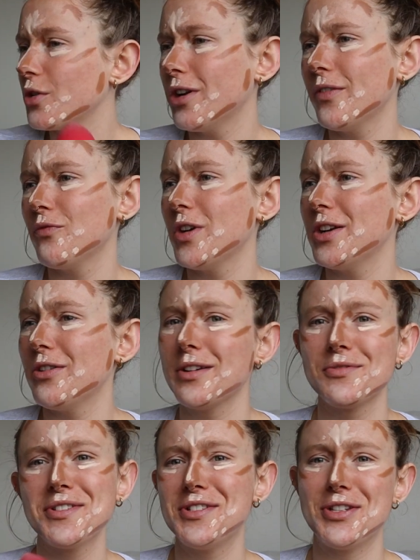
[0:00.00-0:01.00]
Well, not even
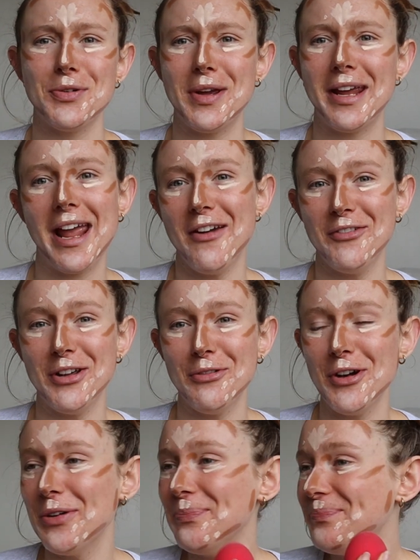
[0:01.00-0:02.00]
redoing, just doing every
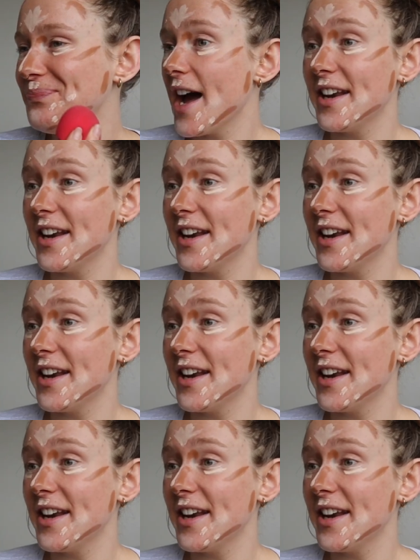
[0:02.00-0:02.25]
room.